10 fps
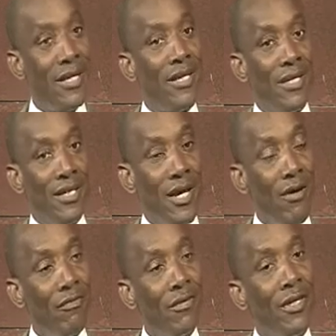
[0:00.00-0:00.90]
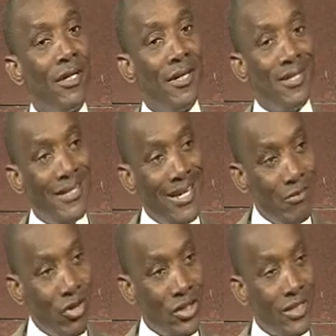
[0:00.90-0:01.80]
that have
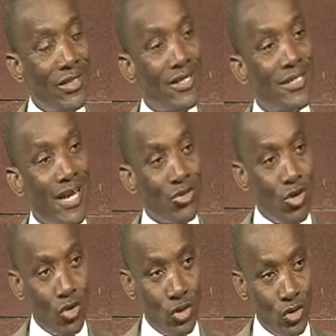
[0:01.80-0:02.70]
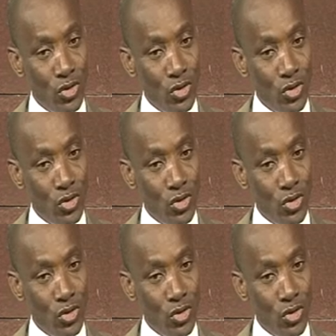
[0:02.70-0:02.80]
deliberated research on those issues.